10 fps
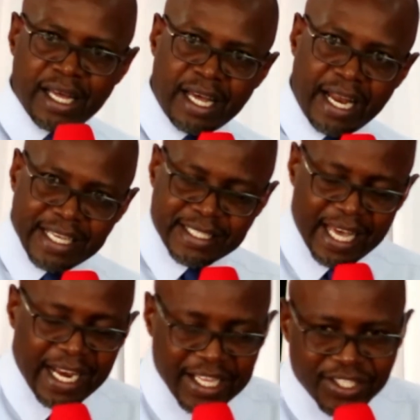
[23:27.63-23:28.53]
less
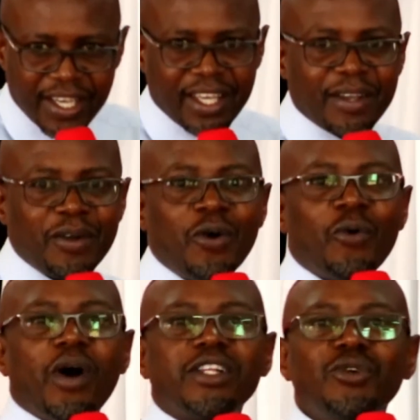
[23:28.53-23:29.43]
energy,
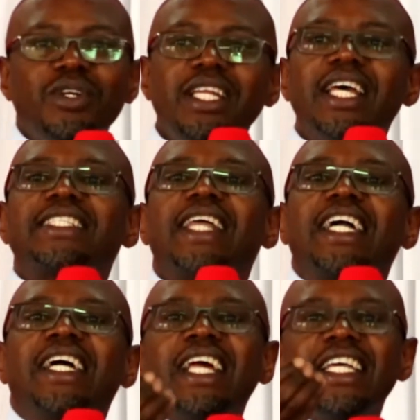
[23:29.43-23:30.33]
what you need is the
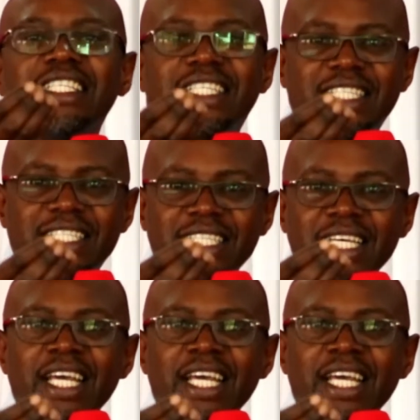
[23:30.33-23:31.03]
grace.